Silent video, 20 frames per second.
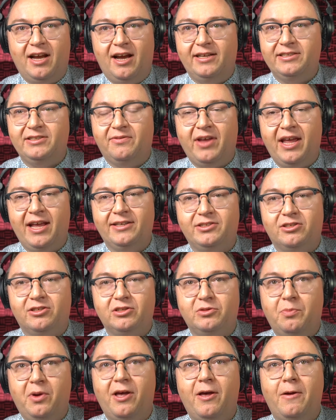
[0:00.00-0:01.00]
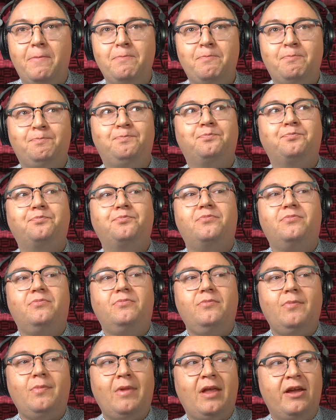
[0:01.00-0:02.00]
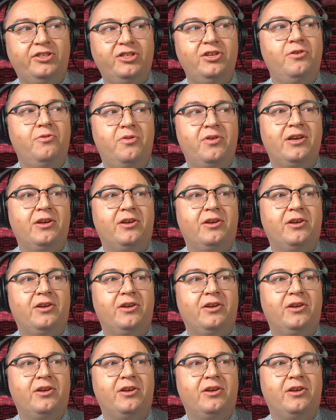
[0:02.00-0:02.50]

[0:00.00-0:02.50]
and kinds of cancers. But do you